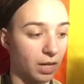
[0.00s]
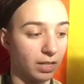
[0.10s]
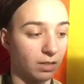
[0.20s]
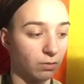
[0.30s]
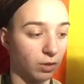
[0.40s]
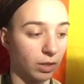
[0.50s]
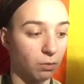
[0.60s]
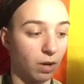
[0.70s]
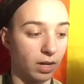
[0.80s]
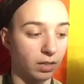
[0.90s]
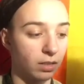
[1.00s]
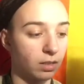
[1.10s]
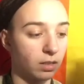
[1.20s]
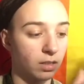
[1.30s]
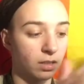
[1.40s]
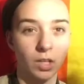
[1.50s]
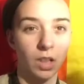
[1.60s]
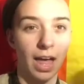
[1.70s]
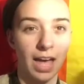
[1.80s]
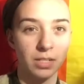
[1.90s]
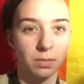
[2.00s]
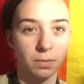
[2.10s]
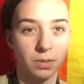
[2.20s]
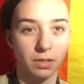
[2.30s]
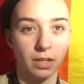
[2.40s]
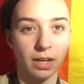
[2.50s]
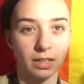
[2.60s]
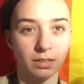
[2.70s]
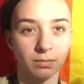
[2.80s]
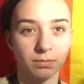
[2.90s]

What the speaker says: I didn't really want the clasp to like